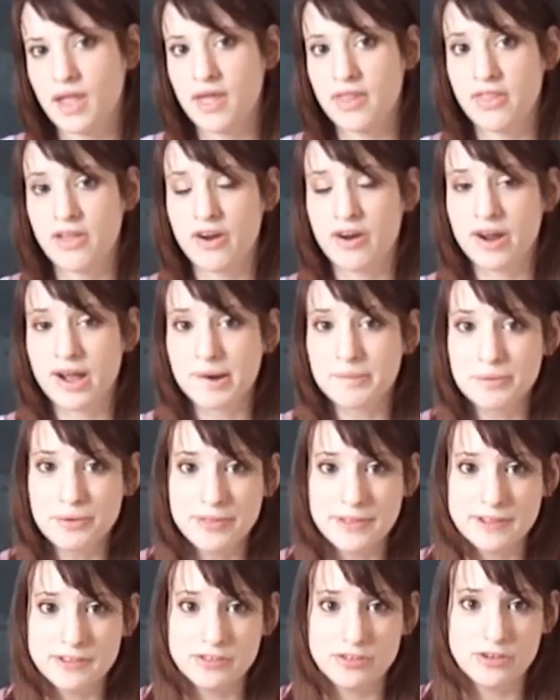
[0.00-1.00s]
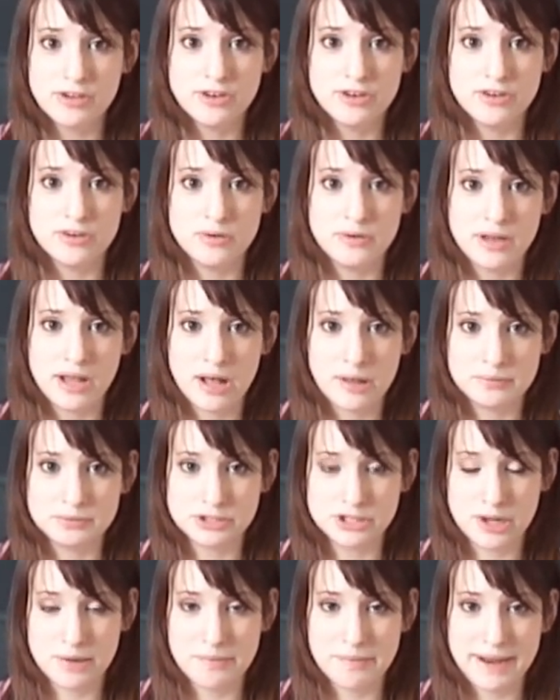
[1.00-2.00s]
there are a couple of things you can do to help
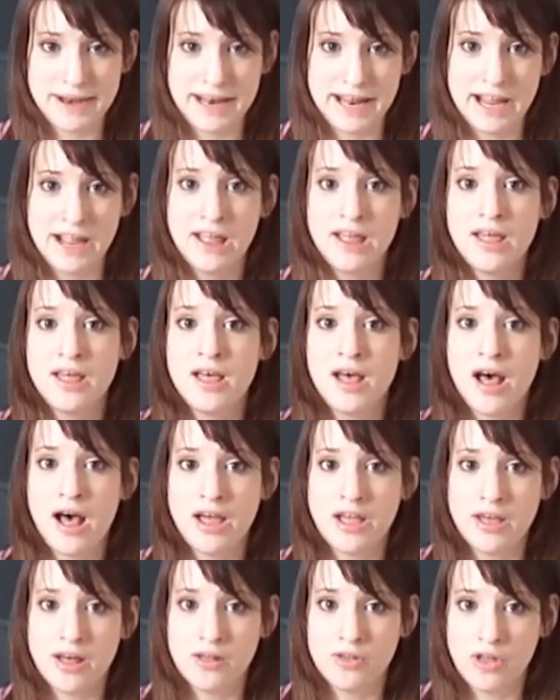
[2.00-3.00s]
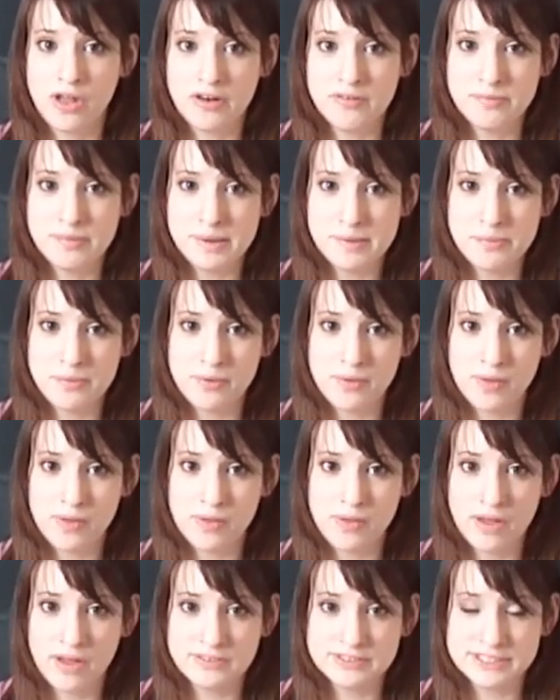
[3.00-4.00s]
stop biting. A lot of
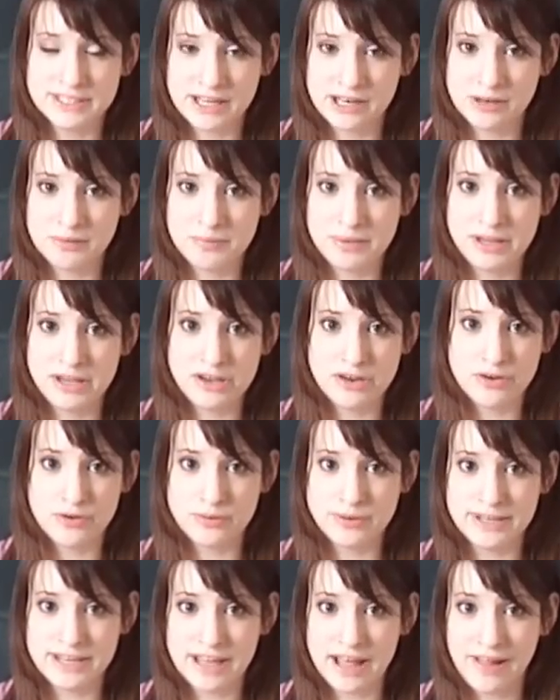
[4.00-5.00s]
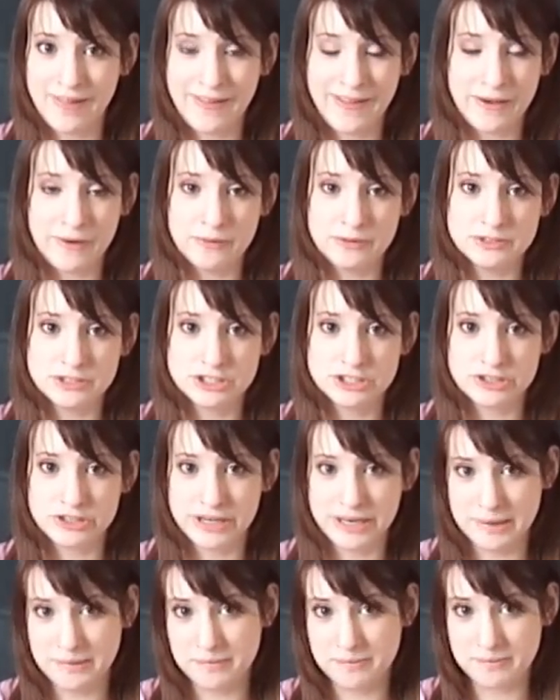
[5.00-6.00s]
people have said to me, you know, yell out,
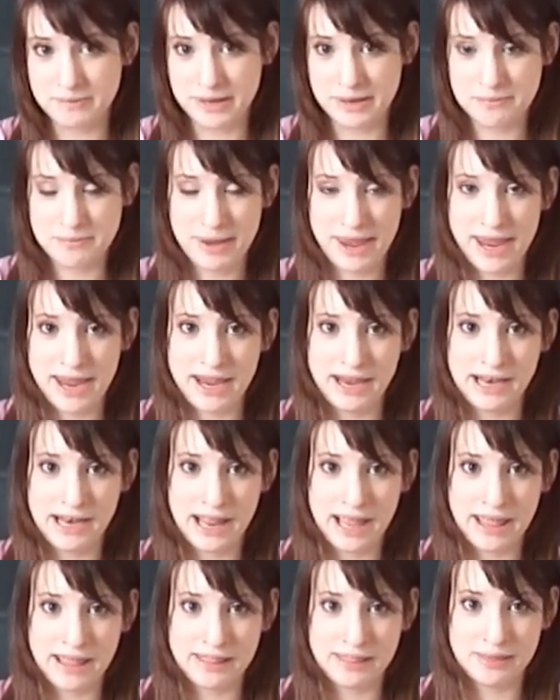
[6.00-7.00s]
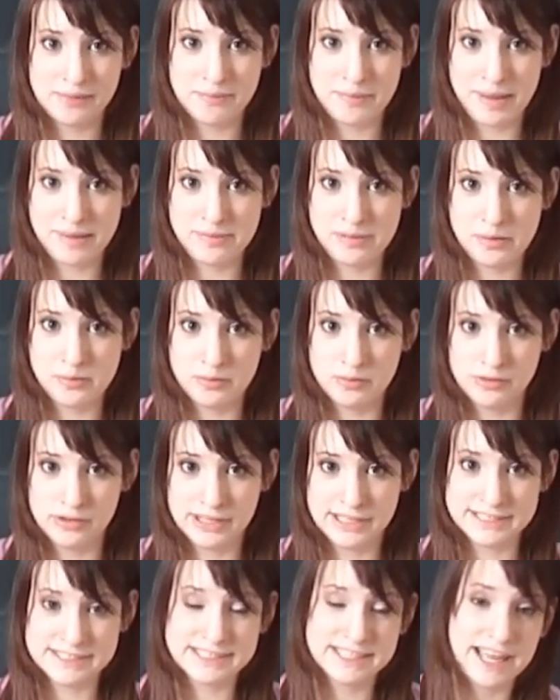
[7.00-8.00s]
scream in pain, and baby will
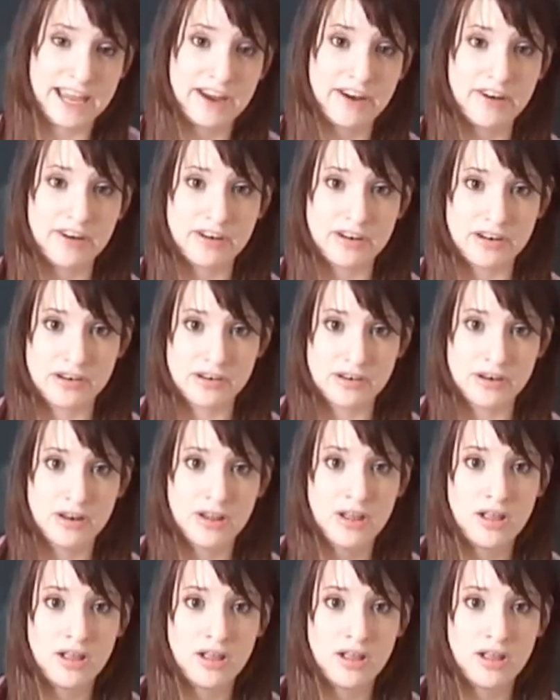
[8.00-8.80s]
get scared and,